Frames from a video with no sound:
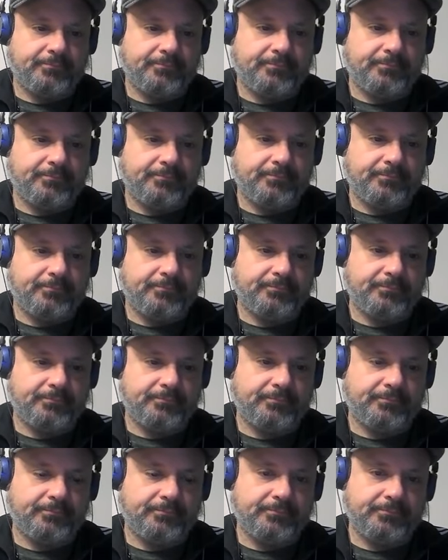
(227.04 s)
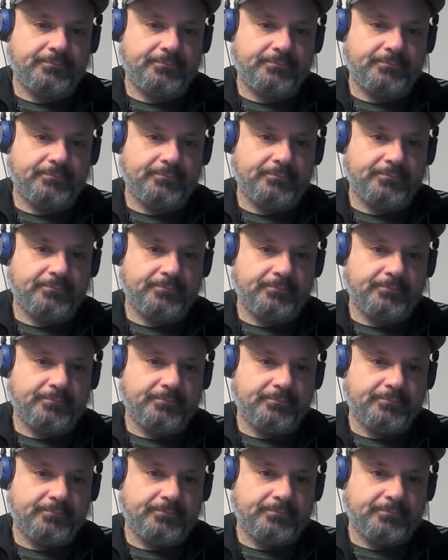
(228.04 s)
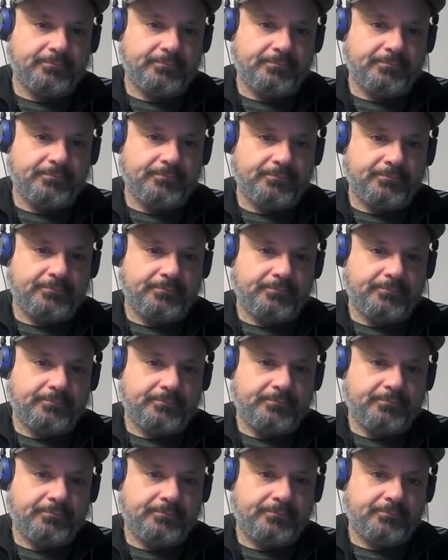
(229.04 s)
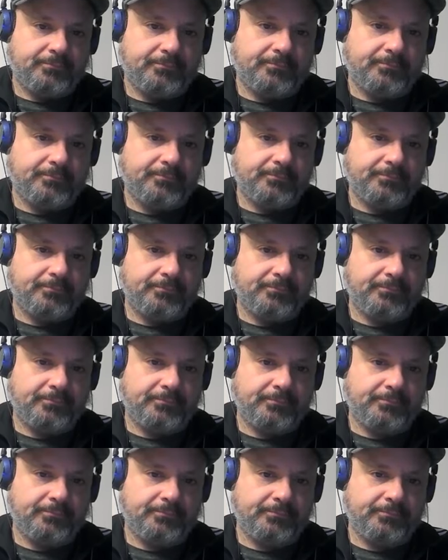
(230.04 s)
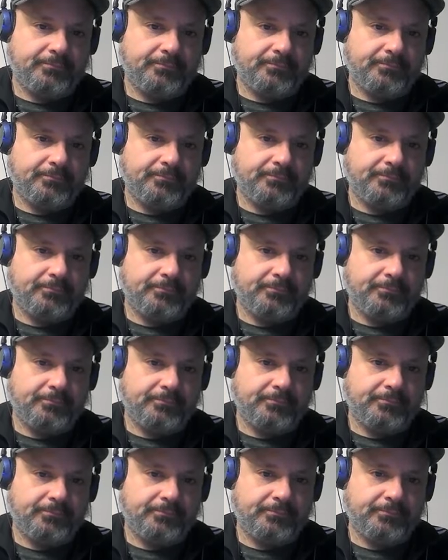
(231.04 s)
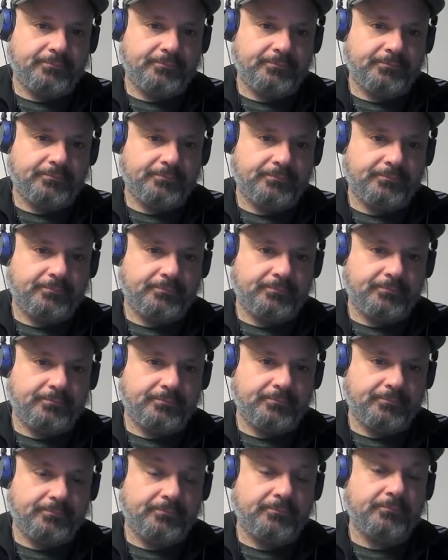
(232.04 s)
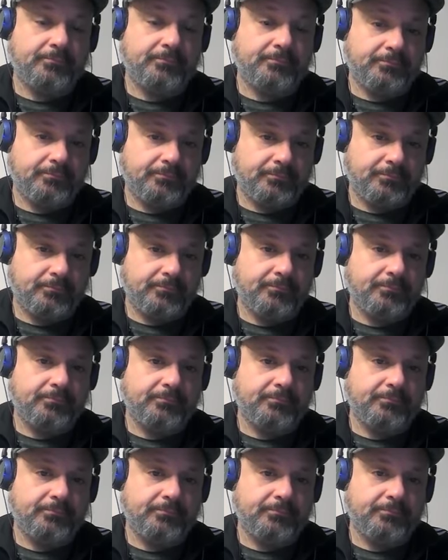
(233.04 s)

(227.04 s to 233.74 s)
This person isn't speaking.